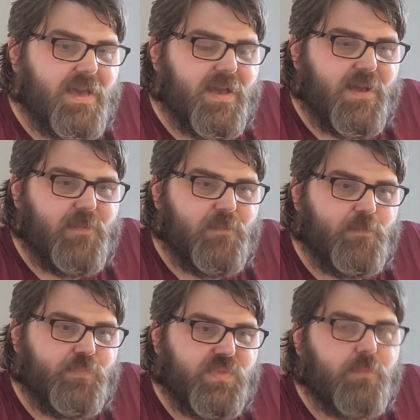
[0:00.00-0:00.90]

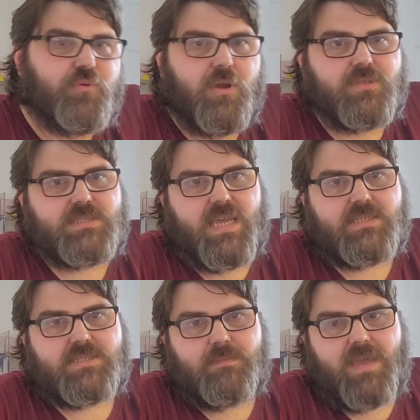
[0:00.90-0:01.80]
the
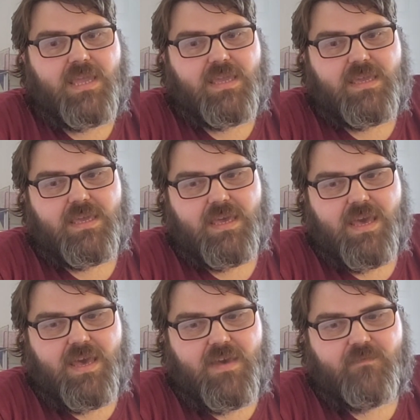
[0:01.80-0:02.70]
process to make
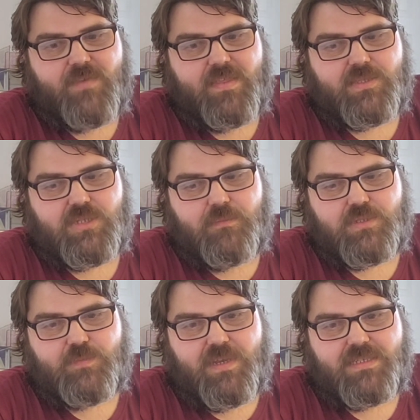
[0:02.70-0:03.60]
Father
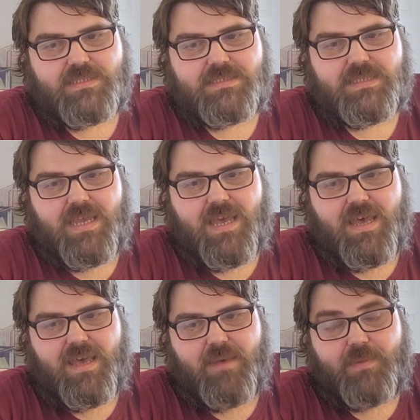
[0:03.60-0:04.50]
Thomas Byles
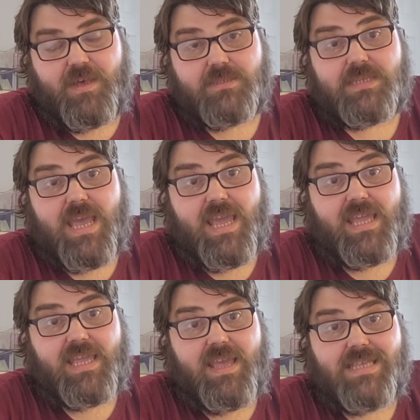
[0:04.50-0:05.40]

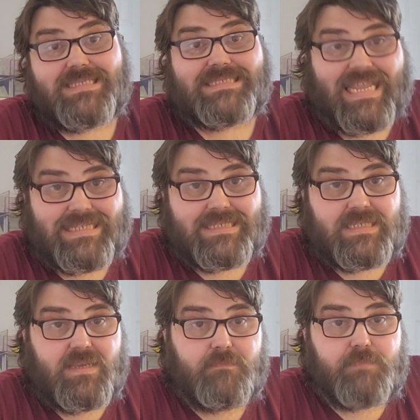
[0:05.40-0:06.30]
a
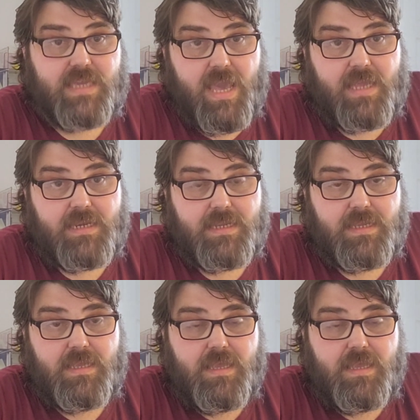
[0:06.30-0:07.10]
saint began.